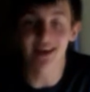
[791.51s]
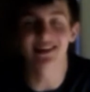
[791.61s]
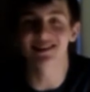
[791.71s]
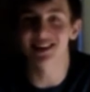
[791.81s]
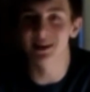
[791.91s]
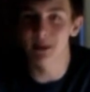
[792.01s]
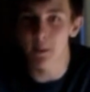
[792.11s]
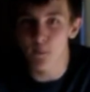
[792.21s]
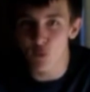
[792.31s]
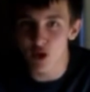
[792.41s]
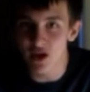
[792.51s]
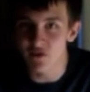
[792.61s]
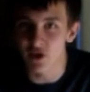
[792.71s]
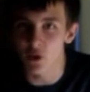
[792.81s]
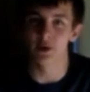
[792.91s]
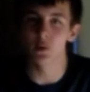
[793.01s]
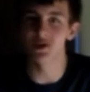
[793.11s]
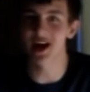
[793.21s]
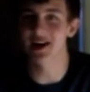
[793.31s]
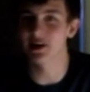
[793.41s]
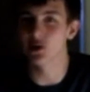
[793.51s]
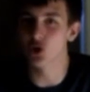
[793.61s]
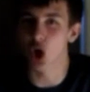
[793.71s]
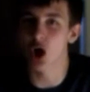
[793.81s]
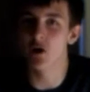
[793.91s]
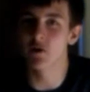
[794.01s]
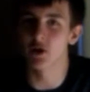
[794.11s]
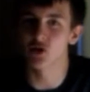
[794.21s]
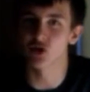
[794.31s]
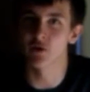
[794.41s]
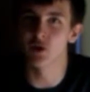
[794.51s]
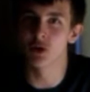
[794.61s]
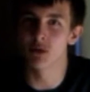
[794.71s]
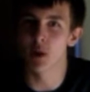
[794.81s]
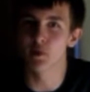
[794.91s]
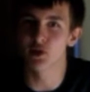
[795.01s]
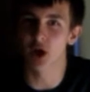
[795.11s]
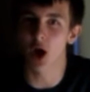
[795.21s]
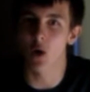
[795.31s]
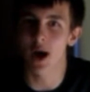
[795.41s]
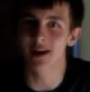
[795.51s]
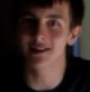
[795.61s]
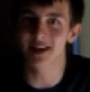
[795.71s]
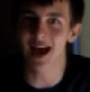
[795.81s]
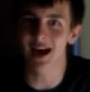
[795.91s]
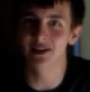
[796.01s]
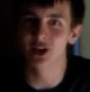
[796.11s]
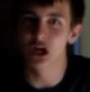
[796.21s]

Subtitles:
As I said in my preview, which I had a look over just a few moments ago, and it's had